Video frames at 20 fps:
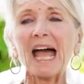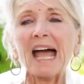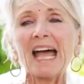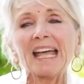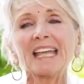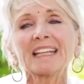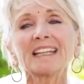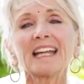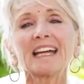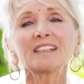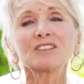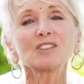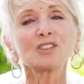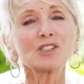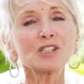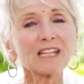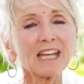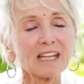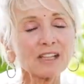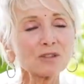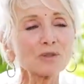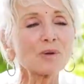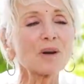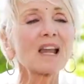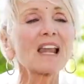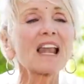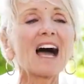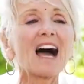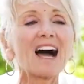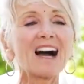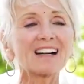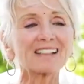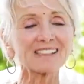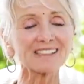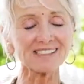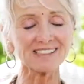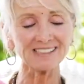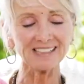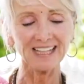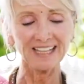and that you can
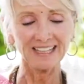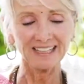relax